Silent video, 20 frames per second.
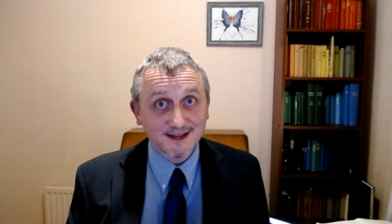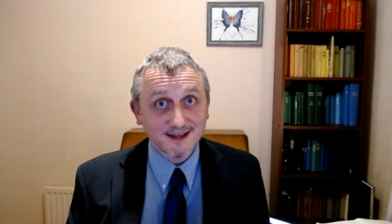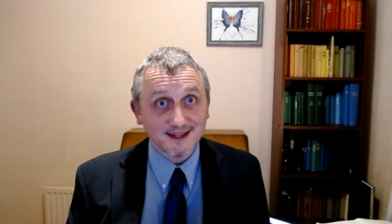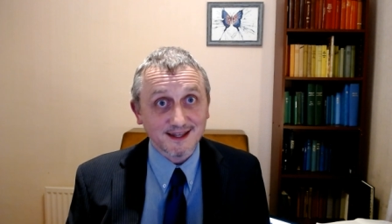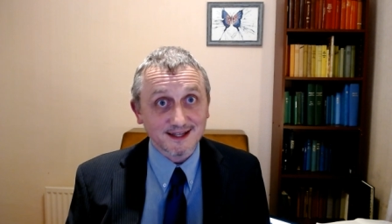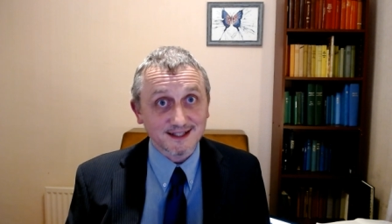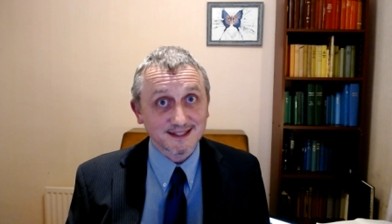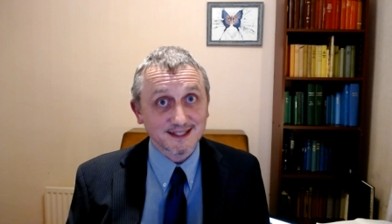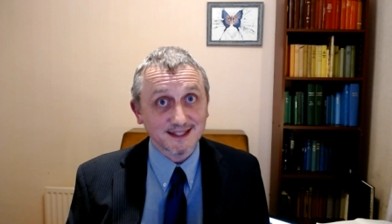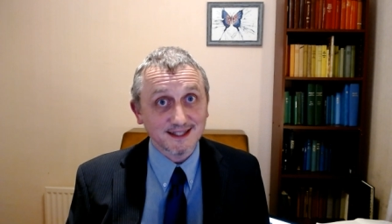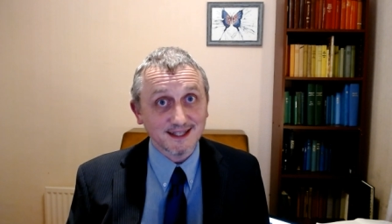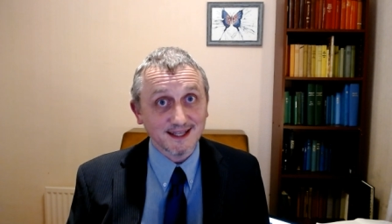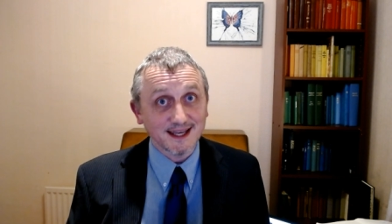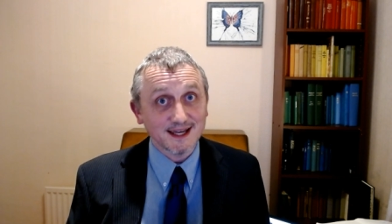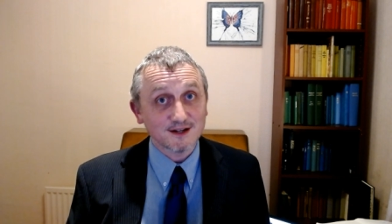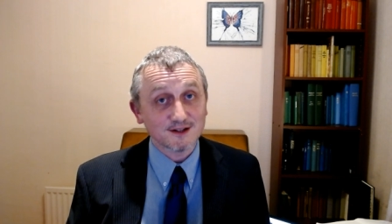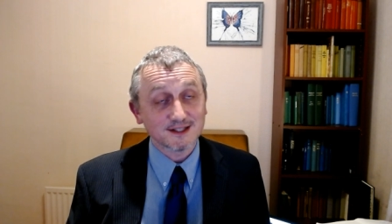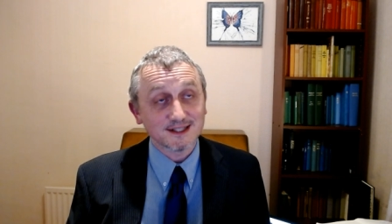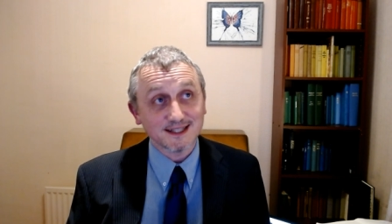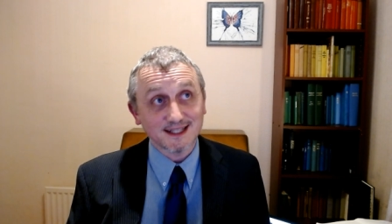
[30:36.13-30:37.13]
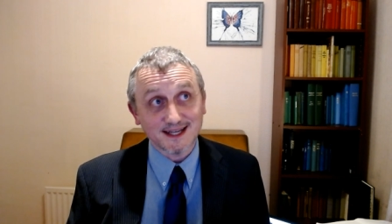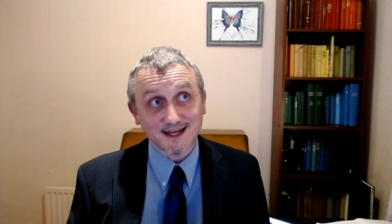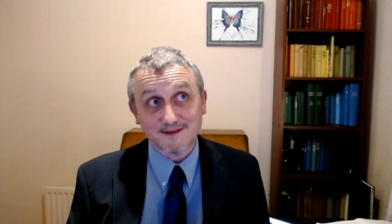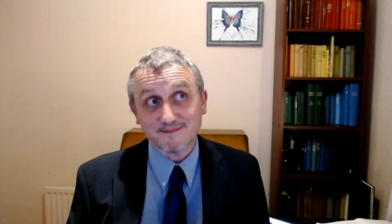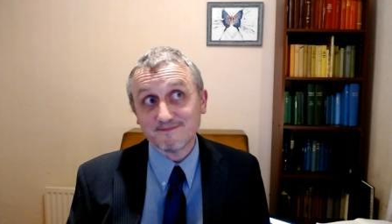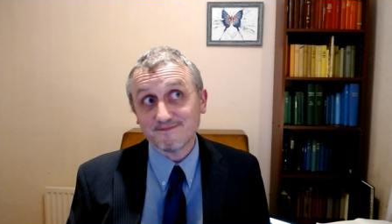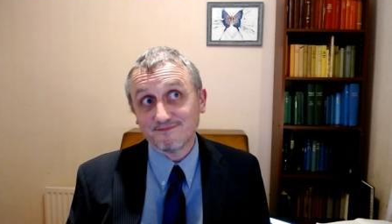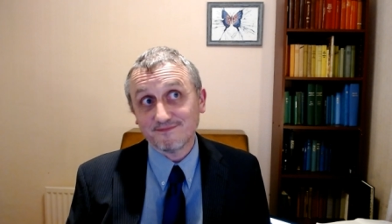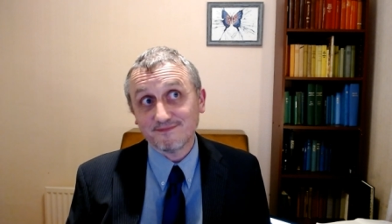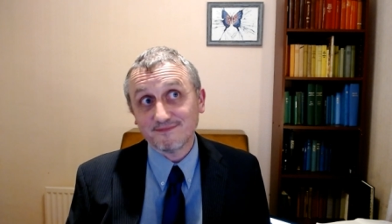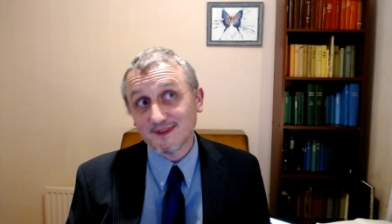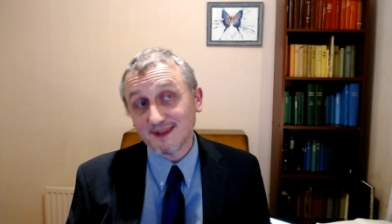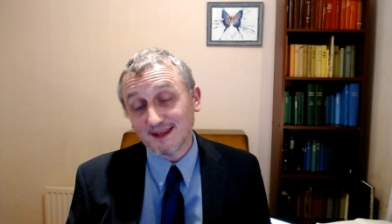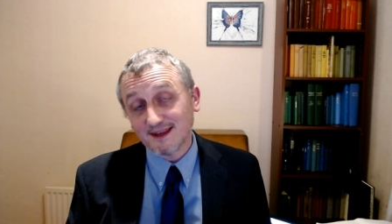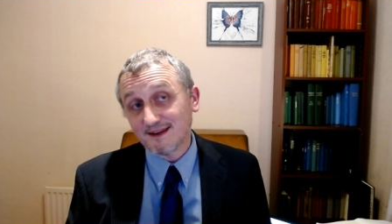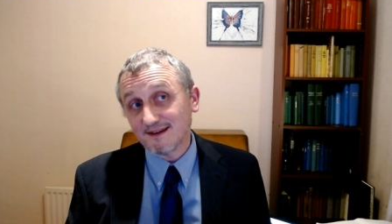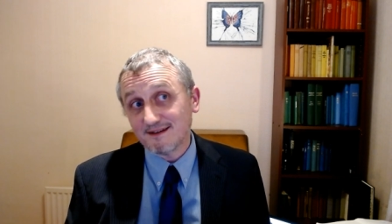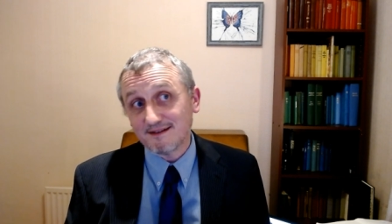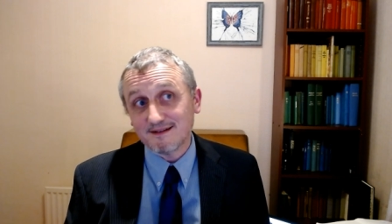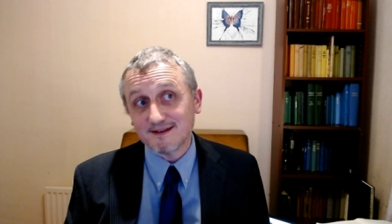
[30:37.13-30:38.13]
that's something else that
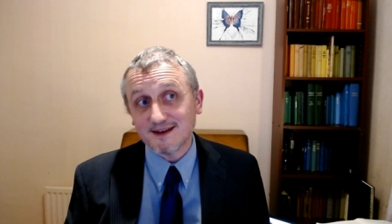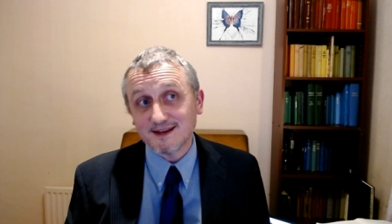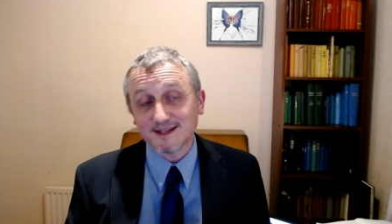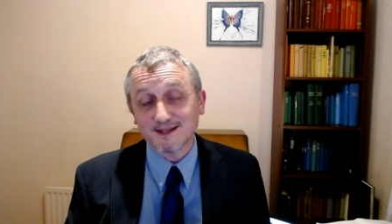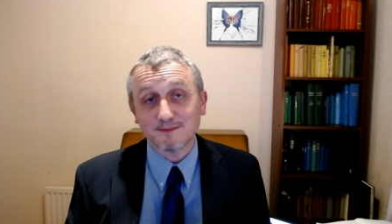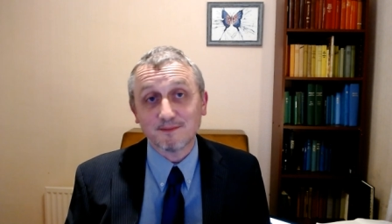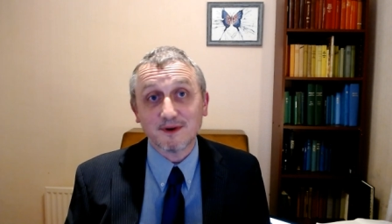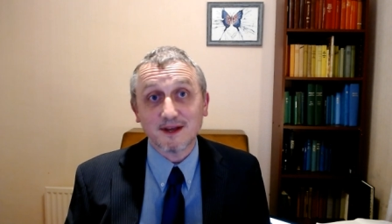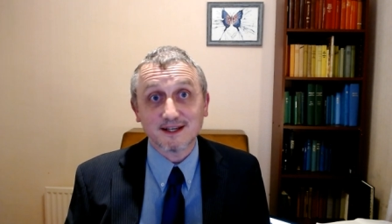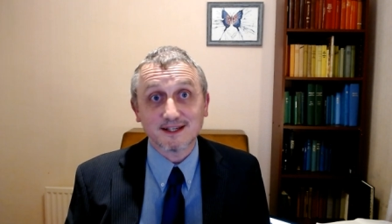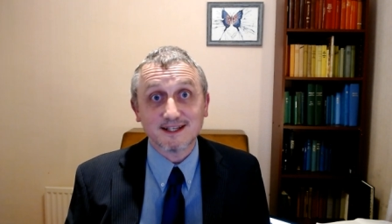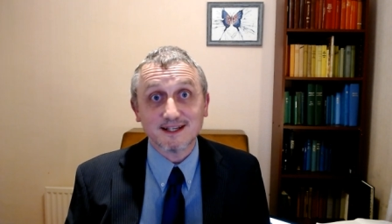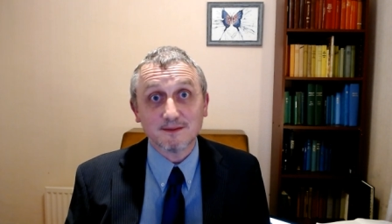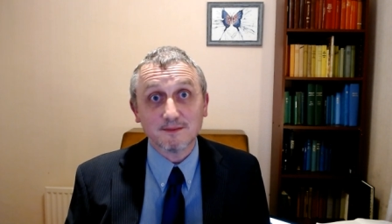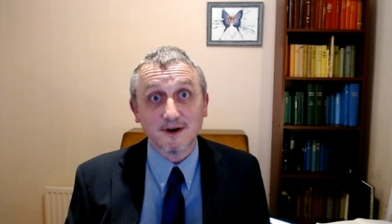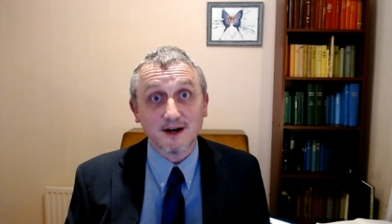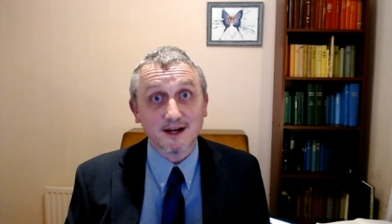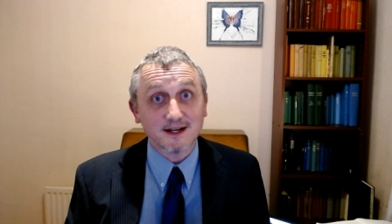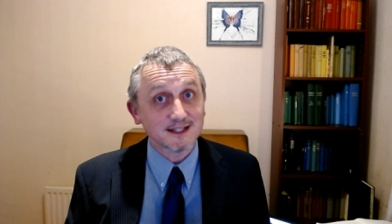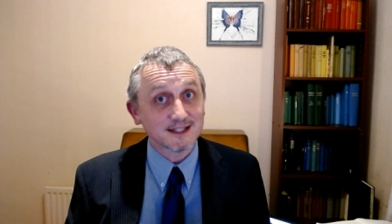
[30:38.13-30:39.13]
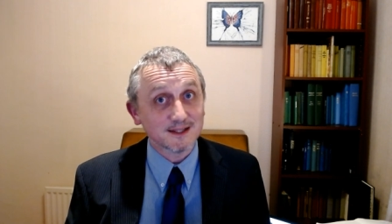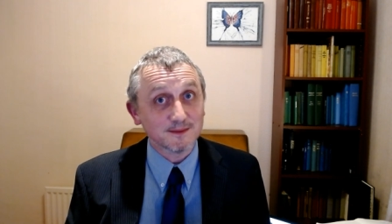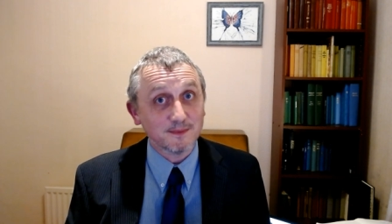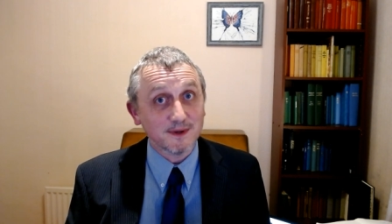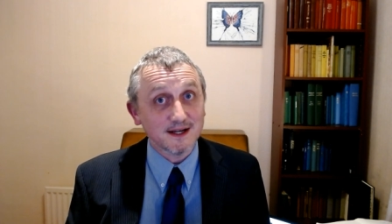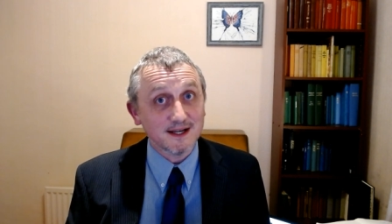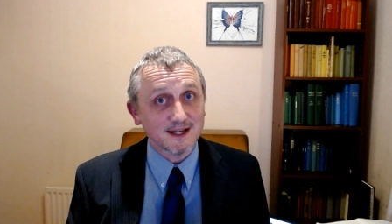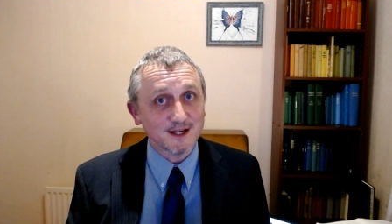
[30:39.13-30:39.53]
is a plus and a minus depending